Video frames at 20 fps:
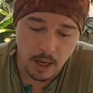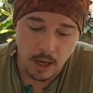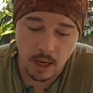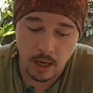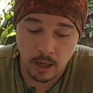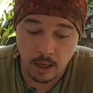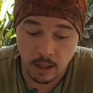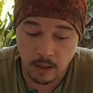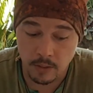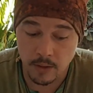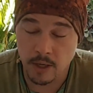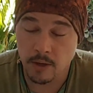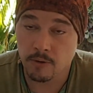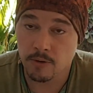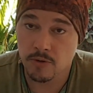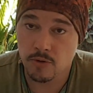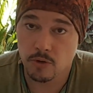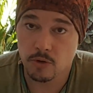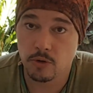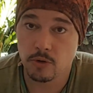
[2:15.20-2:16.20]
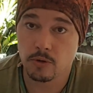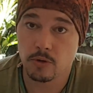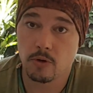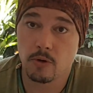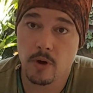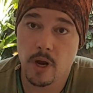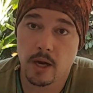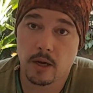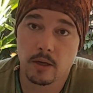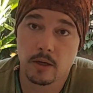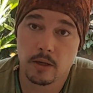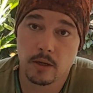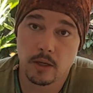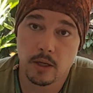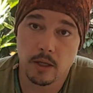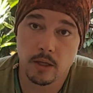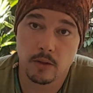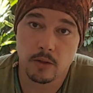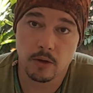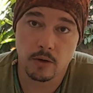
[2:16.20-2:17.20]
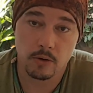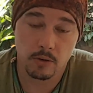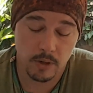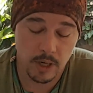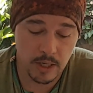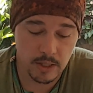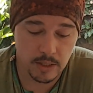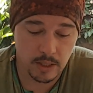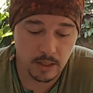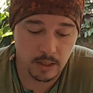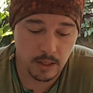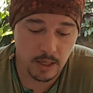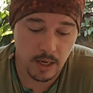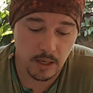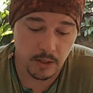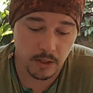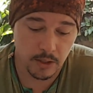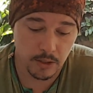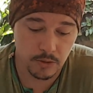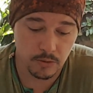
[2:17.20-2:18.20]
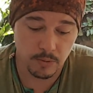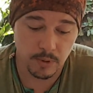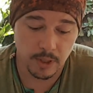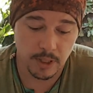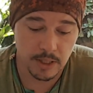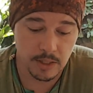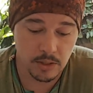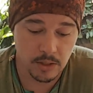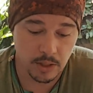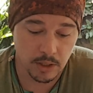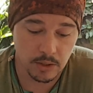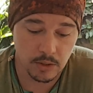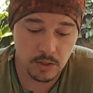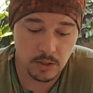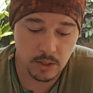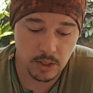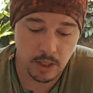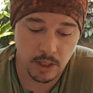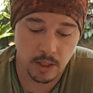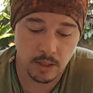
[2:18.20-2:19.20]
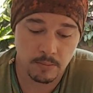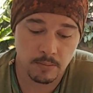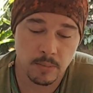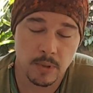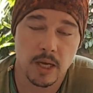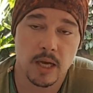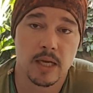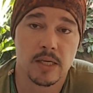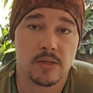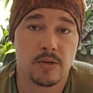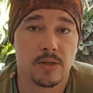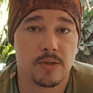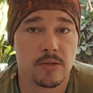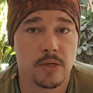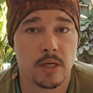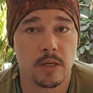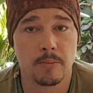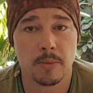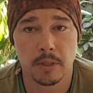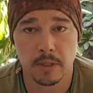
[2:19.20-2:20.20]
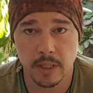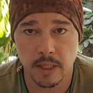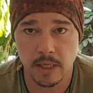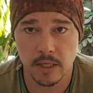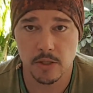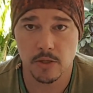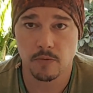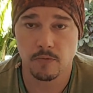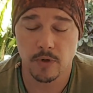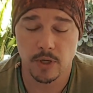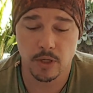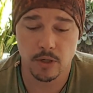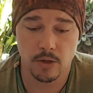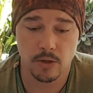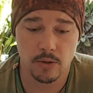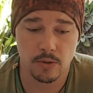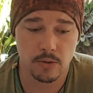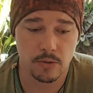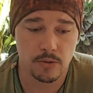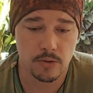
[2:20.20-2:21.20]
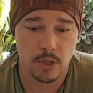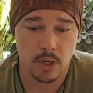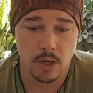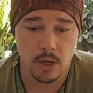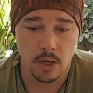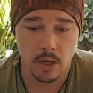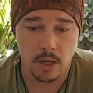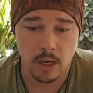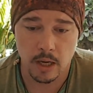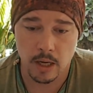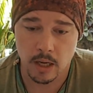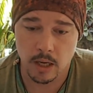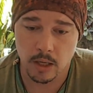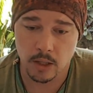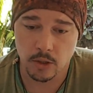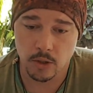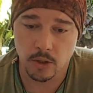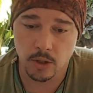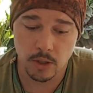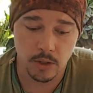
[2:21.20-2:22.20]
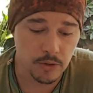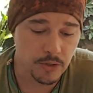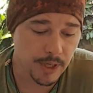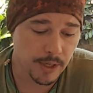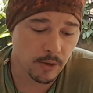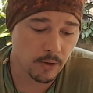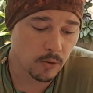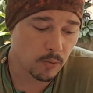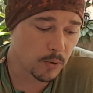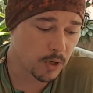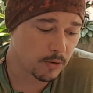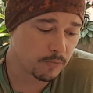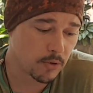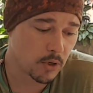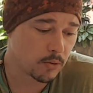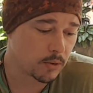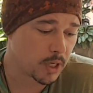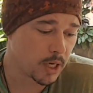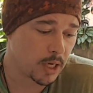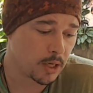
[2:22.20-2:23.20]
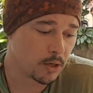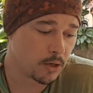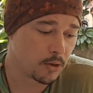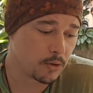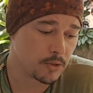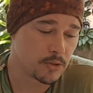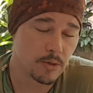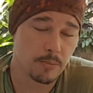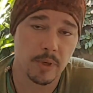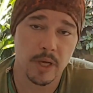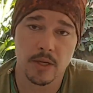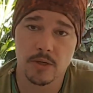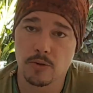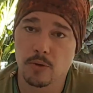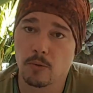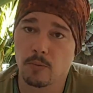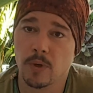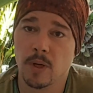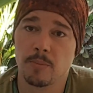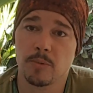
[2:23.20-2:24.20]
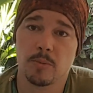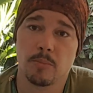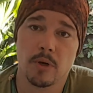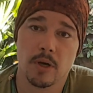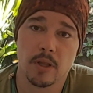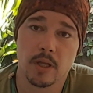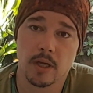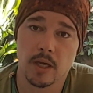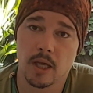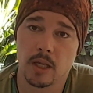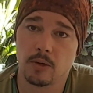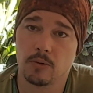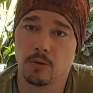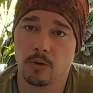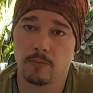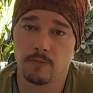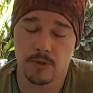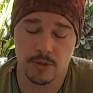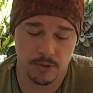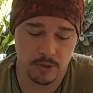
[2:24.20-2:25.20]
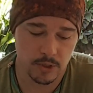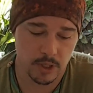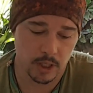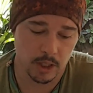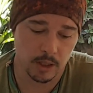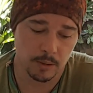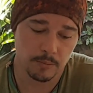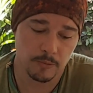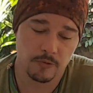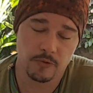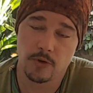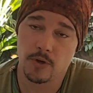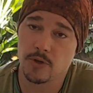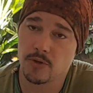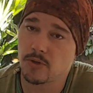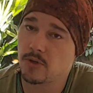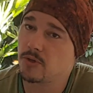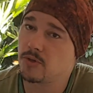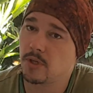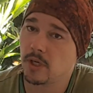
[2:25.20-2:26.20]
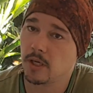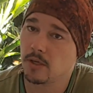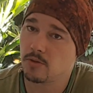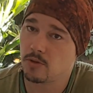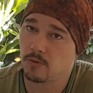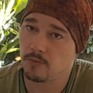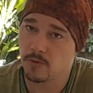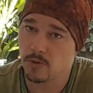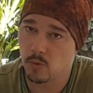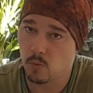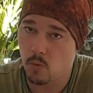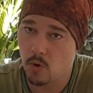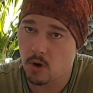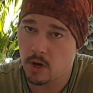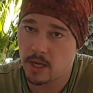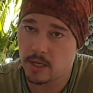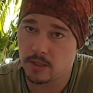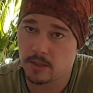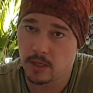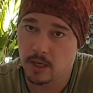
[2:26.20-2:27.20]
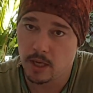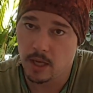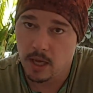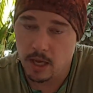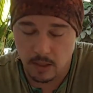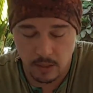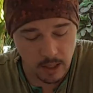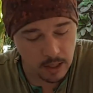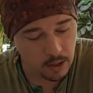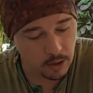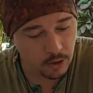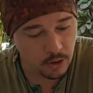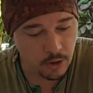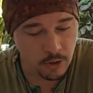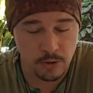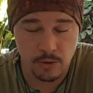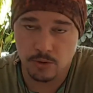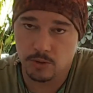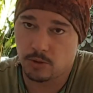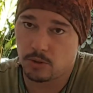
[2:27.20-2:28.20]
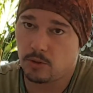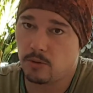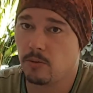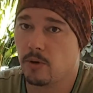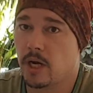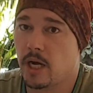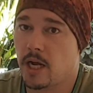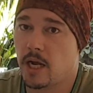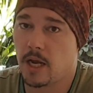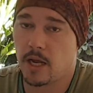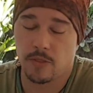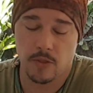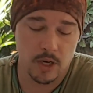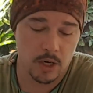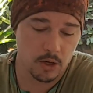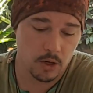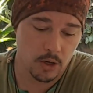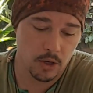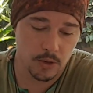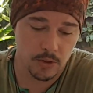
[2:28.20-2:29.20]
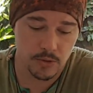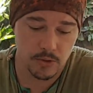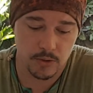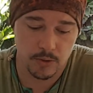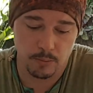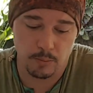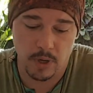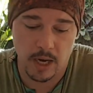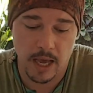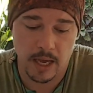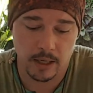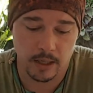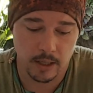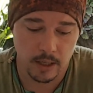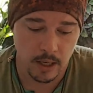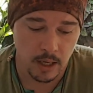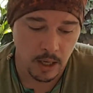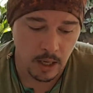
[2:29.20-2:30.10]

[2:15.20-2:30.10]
There is a new crack in the crater and it is releasing steam. As I said in my last videos, you can tell when a volcano is about to erupt by the color of the steam. First it starts off as white, then it goes to grey, and then it goes to black.